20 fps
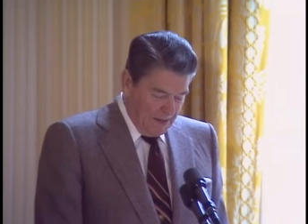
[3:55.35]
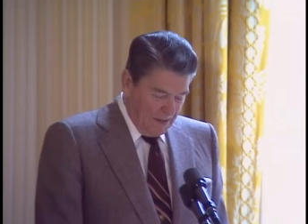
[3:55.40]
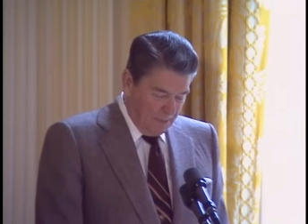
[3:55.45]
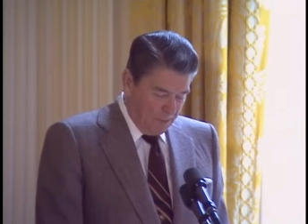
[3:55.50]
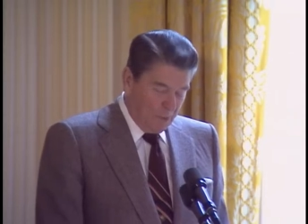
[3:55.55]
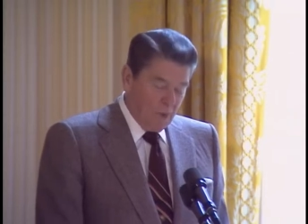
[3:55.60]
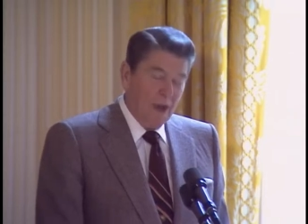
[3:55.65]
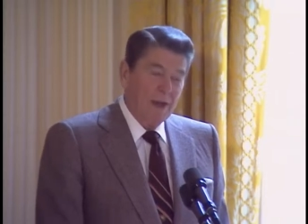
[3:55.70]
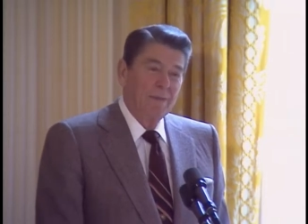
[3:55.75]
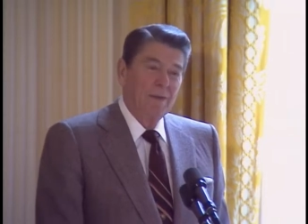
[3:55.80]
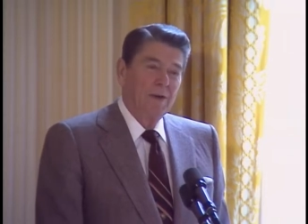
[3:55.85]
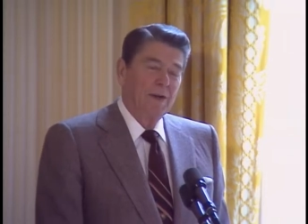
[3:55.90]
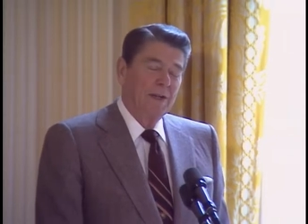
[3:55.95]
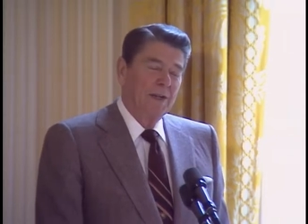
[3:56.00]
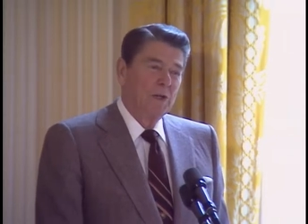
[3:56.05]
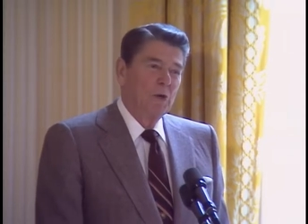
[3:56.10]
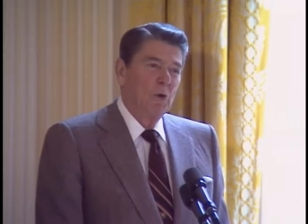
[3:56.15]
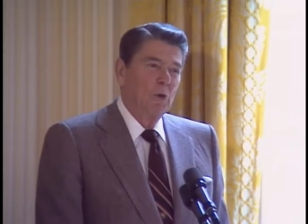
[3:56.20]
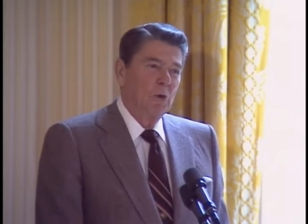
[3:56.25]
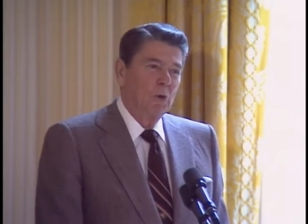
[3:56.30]
A primary
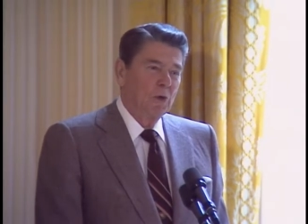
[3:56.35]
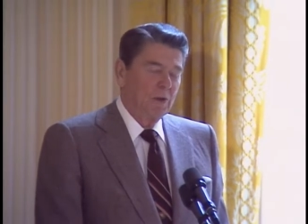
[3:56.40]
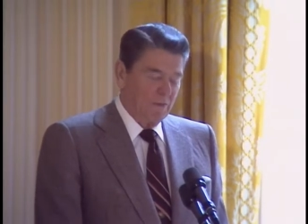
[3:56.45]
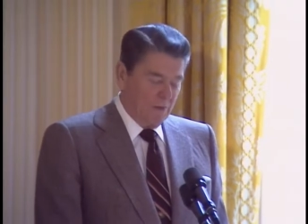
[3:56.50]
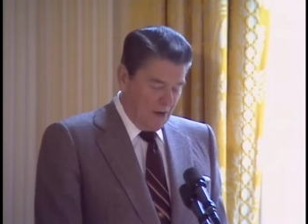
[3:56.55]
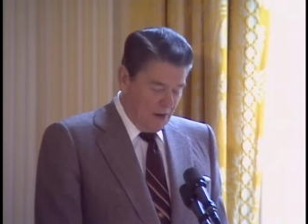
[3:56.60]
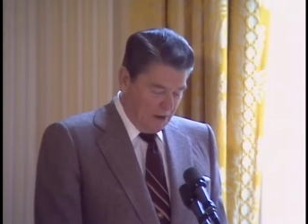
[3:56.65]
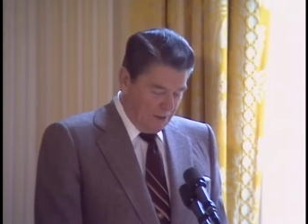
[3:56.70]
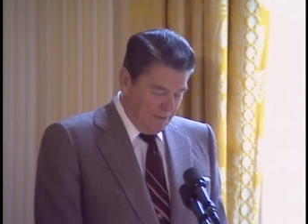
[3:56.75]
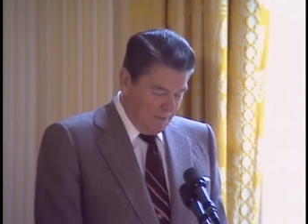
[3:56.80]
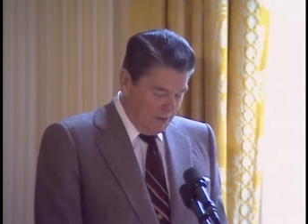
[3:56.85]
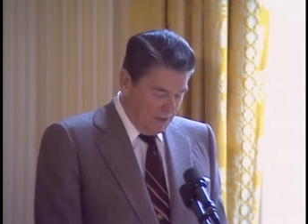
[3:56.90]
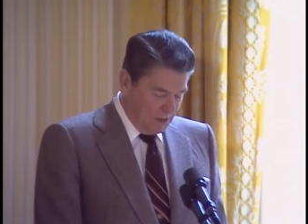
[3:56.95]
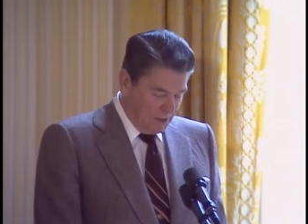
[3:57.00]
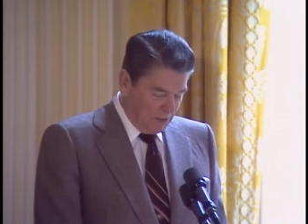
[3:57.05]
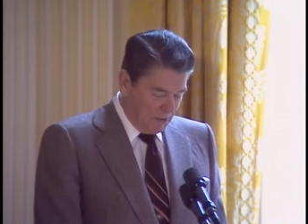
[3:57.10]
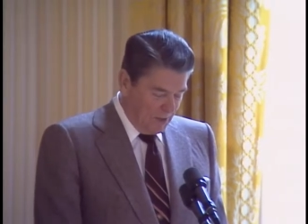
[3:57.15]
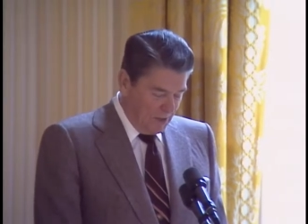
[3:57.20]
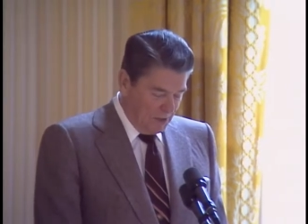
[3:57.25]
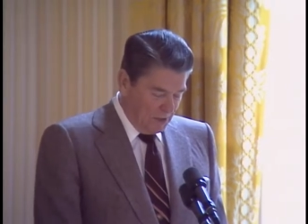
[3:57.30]
goal of our
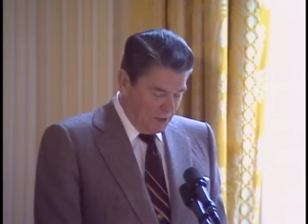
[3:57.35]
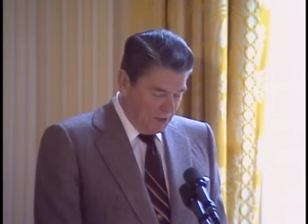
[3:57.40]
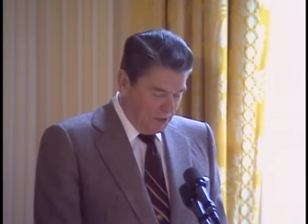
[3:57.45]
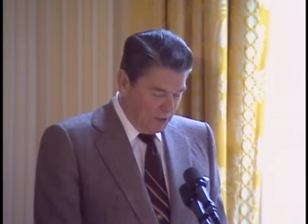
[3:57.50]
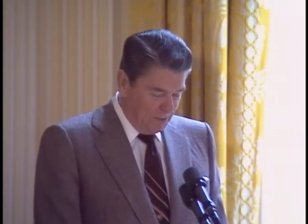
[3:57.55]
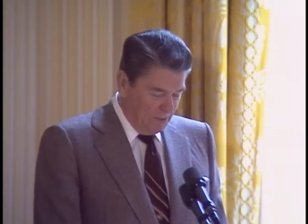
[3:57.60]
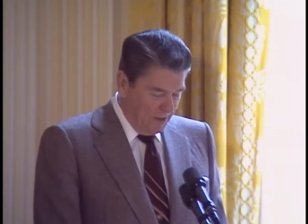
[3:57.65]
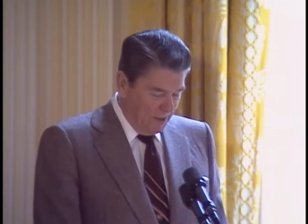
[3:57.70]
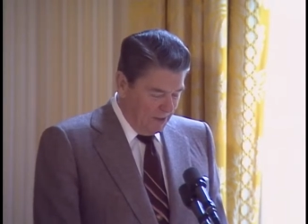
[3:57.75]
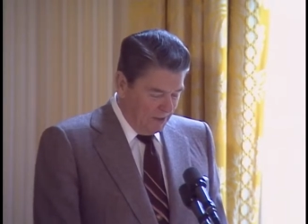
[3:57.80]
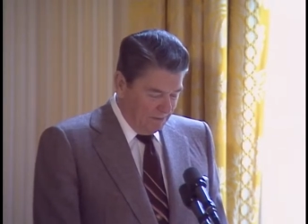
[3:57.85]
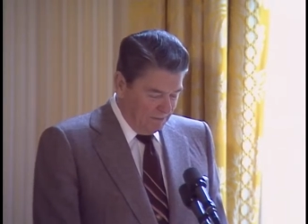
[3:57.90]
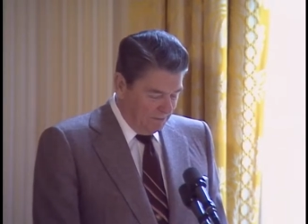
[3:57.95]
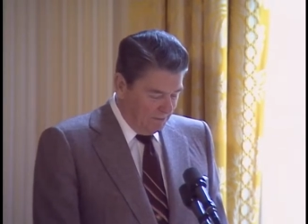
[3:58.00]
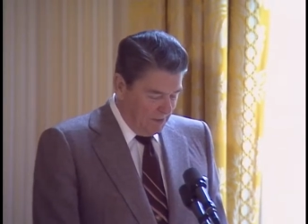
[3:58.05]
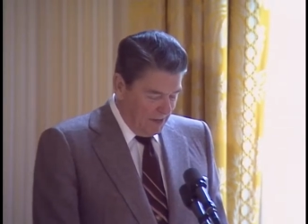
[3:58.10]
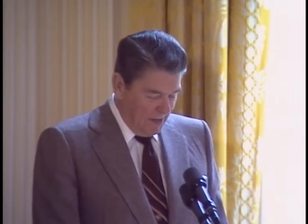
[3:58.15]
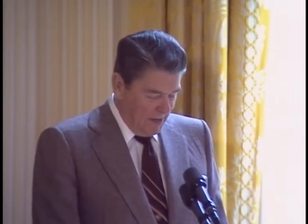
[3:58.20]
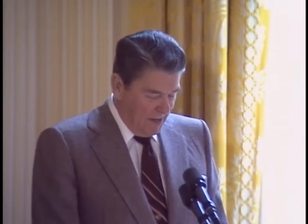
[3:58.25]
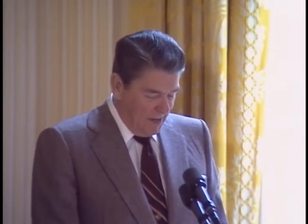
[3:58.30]
administration has been
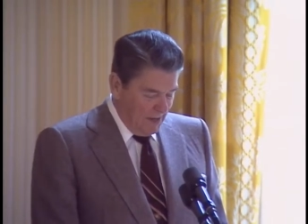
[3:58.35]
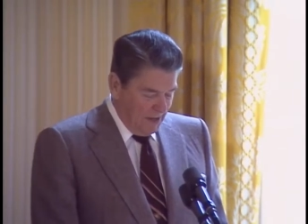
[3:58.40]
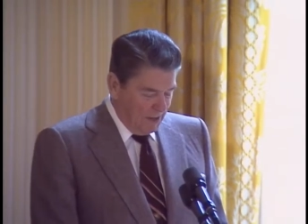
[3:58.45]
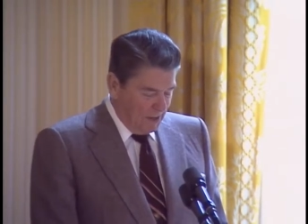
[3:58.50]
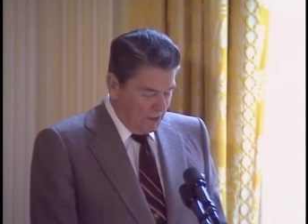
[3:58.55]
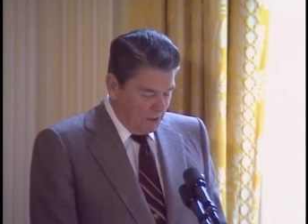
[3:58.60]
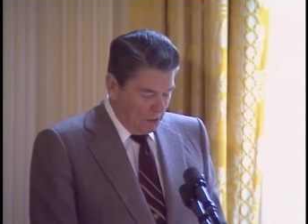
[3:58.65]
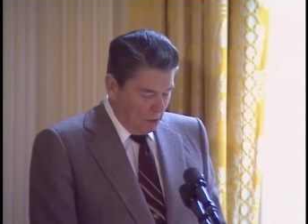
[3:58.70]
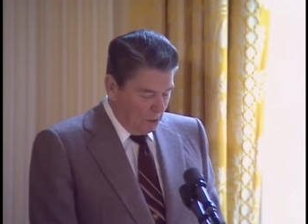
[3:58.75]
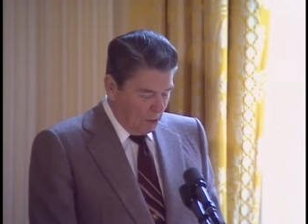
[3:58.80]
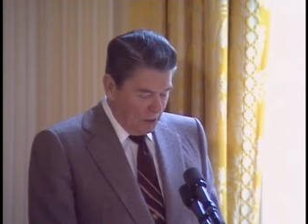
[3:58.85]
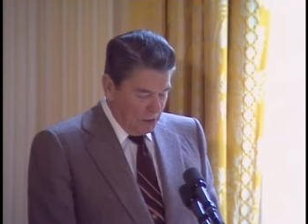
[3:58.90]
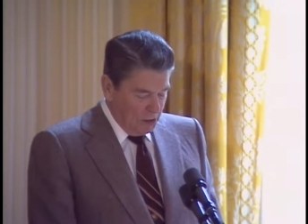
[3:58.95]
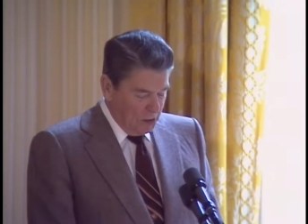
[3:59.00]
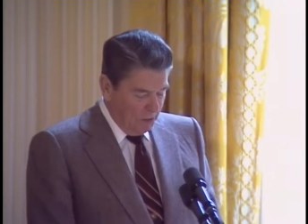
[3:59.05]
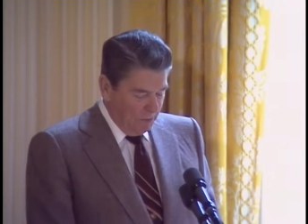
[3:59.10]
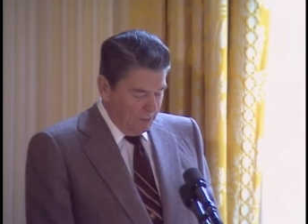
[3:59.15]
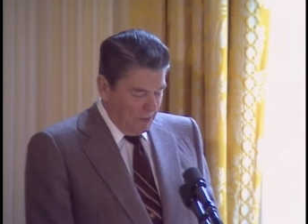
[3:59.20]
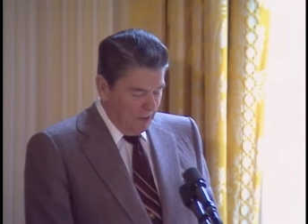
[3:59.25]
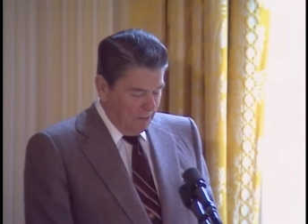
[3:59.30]

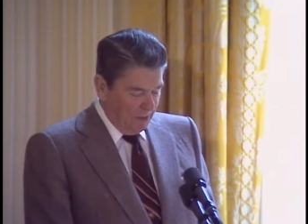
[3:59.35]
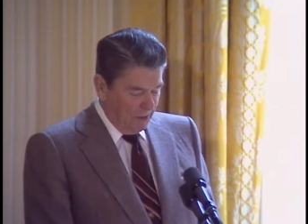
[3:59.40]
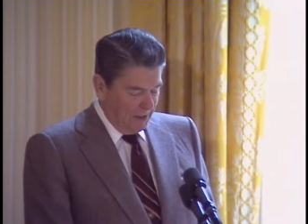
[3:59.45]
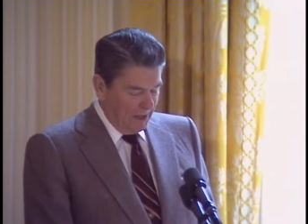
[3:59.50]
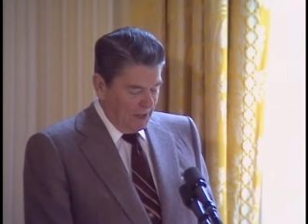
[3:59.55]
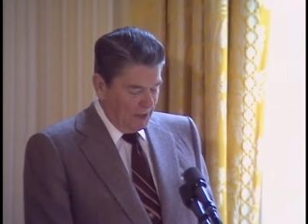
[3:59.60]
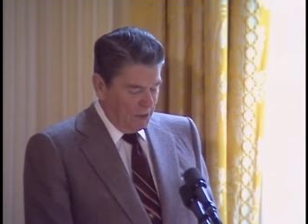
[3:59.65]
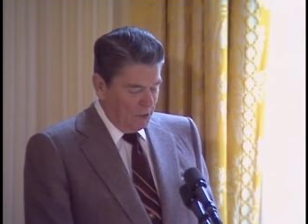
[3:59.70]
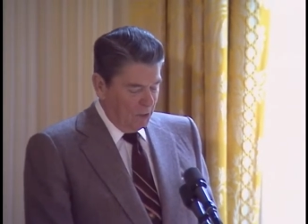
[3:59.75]
encouraging people to get